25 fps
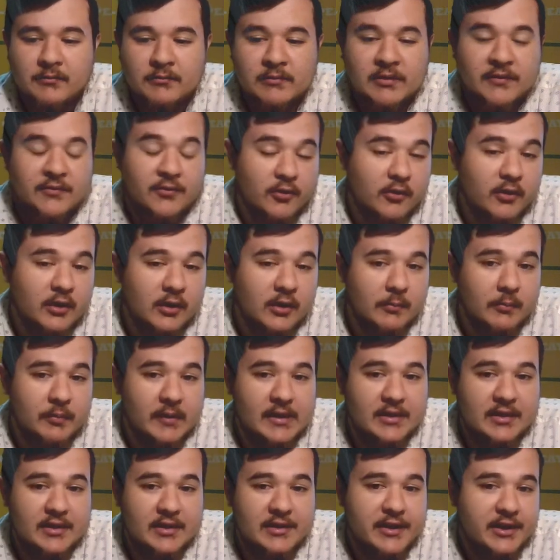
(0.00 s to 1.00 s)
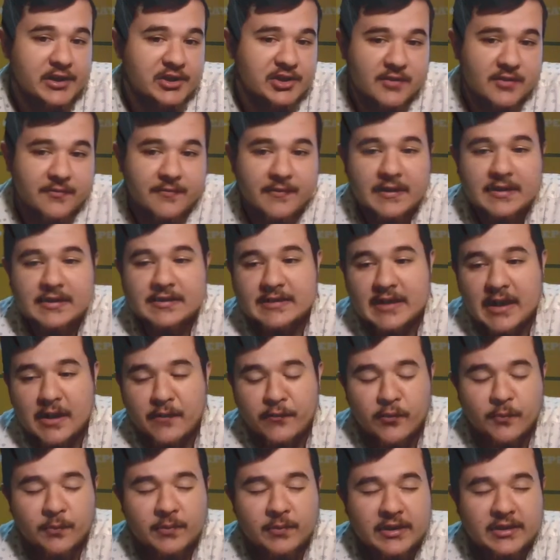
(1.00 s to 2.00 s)
If you're going to play the Dutch defense,
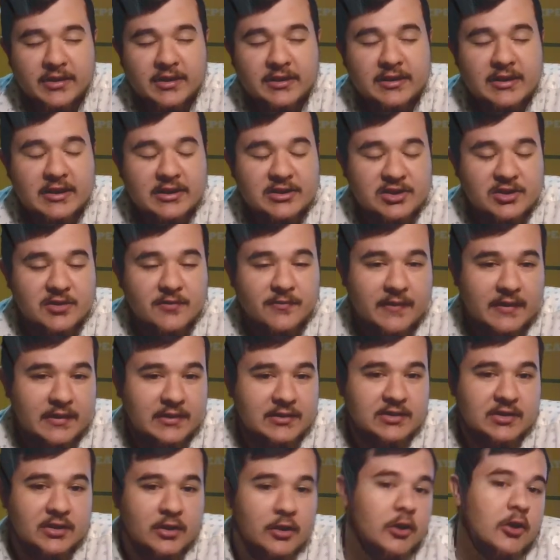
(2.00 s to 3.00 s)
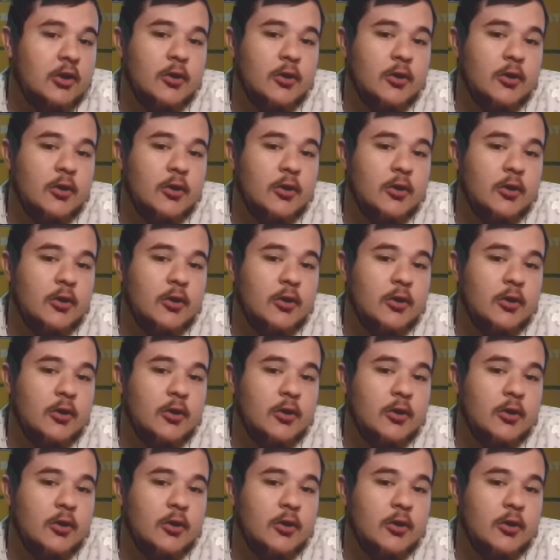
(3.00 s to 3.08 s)
have you played the Dutch defense?